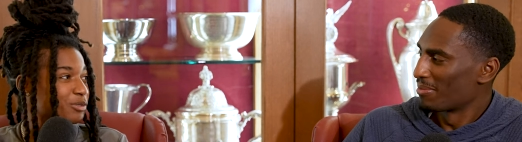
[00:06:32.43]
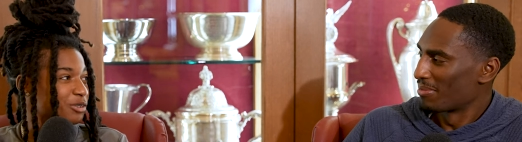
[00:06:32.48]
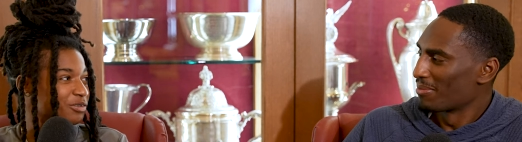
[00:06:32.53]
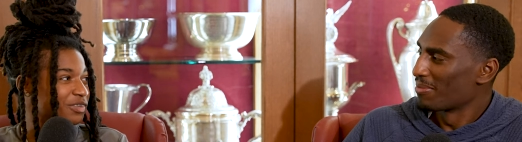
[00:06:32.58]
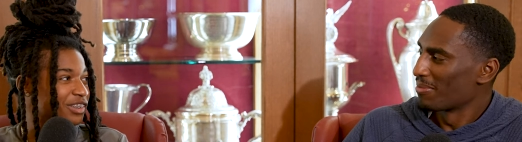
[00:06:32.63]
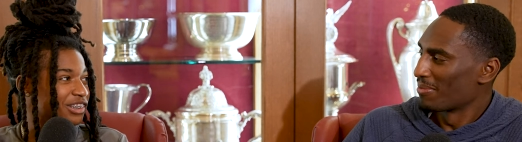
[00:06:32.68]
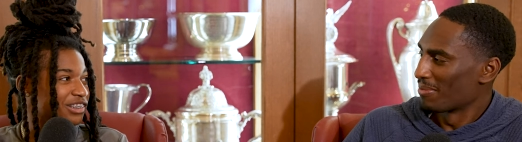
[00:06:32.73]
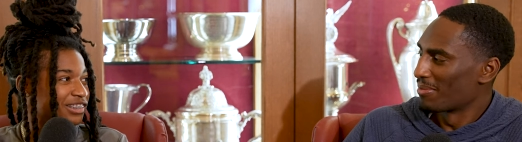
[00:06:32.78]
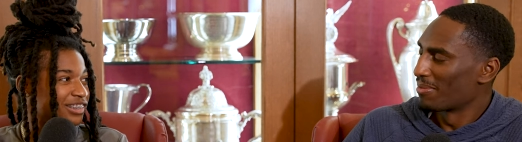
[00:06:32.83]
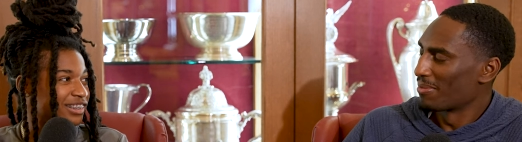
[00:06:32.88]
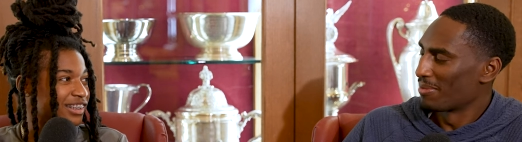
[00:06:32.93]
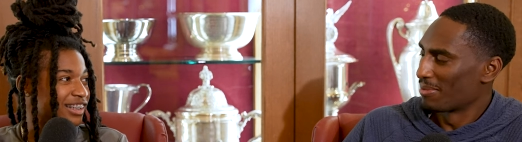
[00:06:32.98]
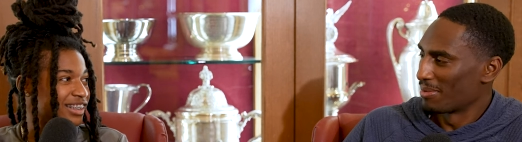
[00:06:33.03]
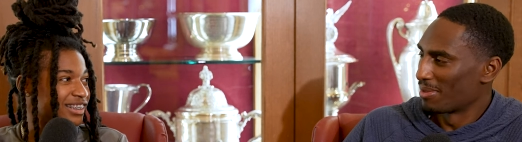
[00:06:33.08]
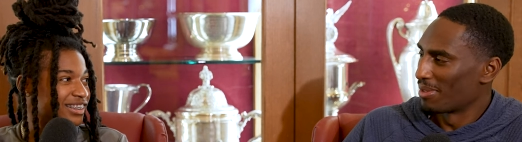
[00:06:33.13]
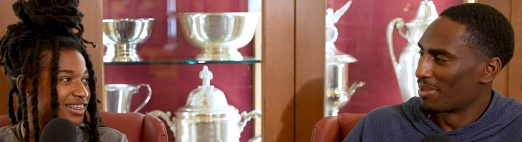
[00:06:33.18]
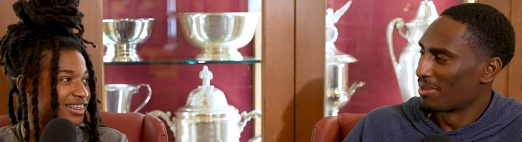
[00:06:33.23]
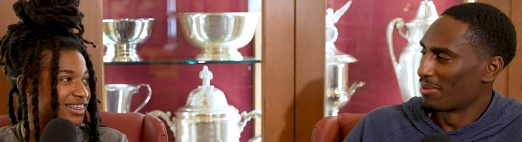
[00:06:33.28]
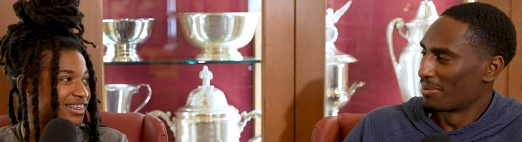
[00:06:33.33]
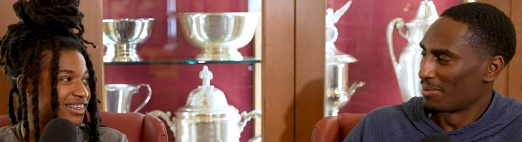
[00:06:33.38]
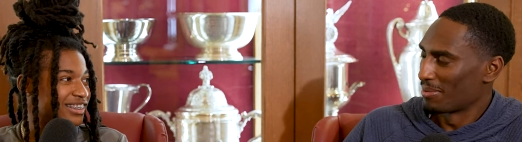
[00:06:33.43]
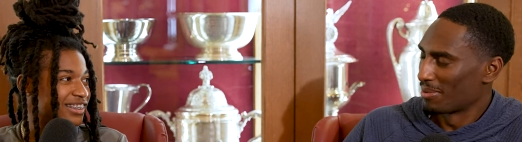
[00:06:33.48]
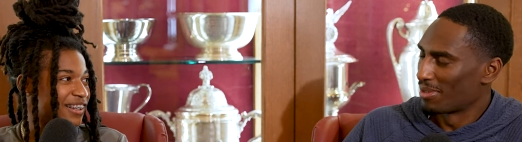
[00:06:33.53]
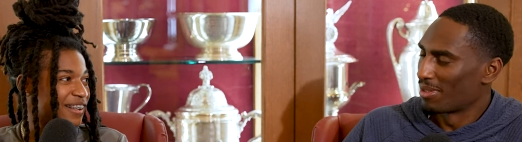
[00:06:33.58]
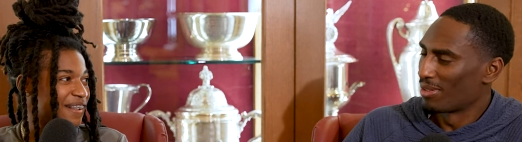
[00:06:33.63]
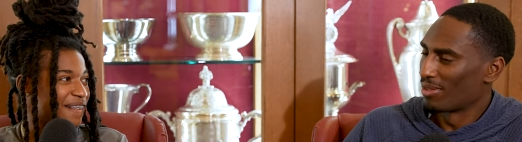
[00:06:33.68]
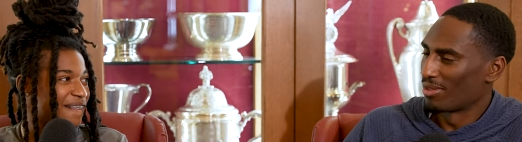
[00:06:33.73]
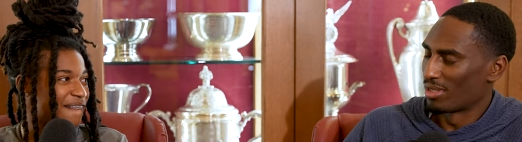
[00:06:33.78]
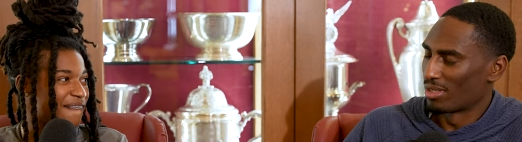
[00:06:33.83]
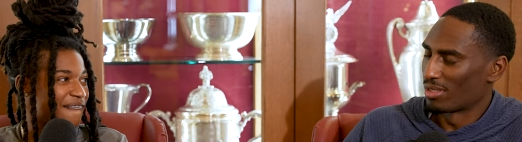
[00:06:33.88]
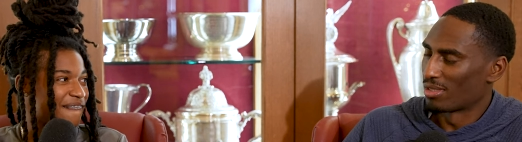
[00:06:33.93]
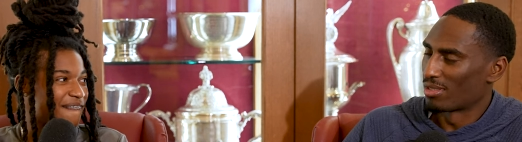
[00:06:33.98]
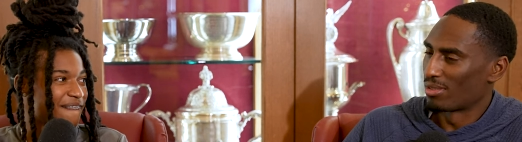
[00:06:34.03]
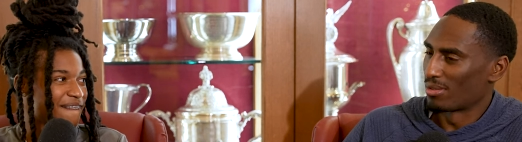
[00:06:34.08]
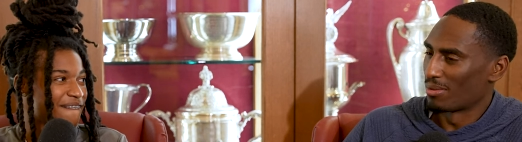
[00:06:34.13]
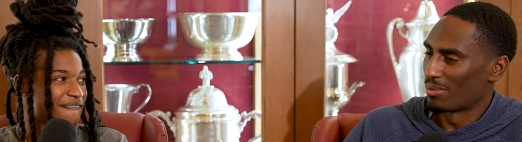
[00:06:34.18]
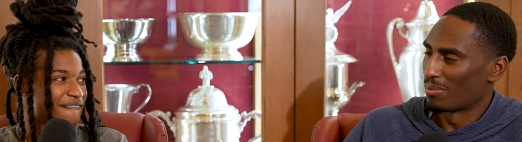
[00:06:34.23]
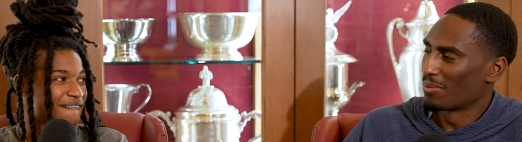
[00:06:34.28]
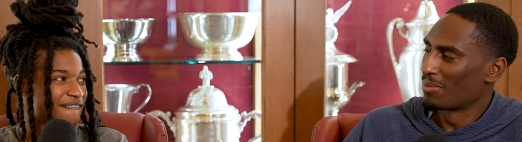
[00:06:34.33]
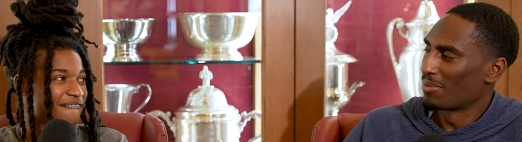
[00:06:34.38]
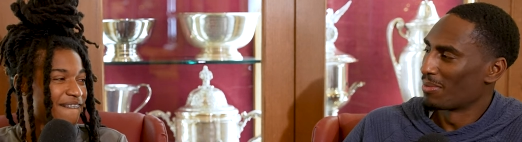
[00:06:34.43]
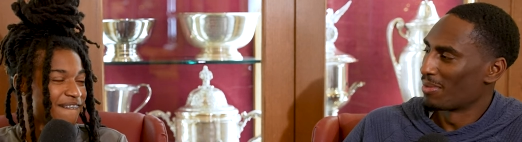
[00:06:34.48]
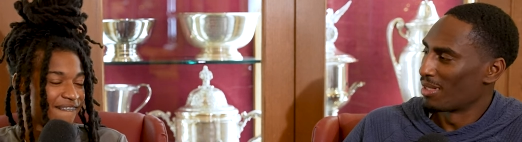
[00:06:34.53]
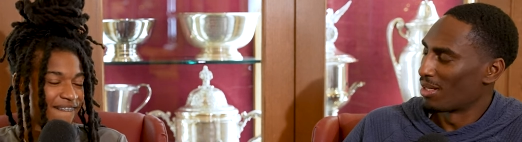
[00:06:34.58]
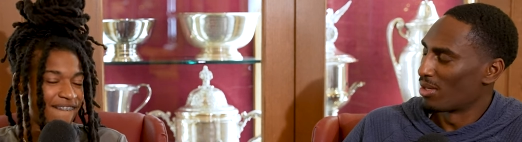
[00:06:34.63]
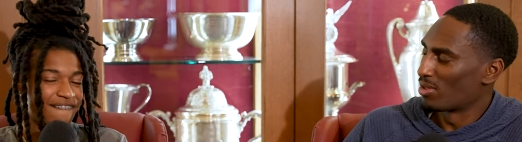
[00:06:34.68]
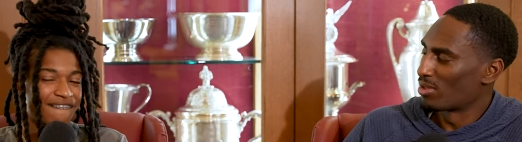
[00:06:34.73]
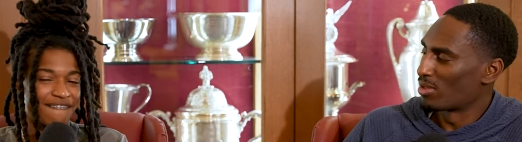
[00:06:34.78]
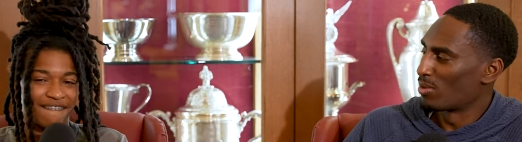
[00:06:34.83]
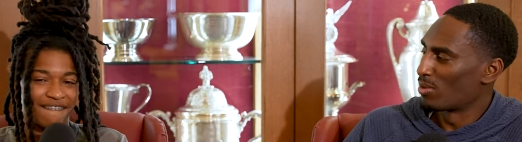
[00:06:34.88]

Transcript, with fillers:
Speaker 1: motivation, honestly.
Speaker 2: Yeah. Wow, that's dope. How's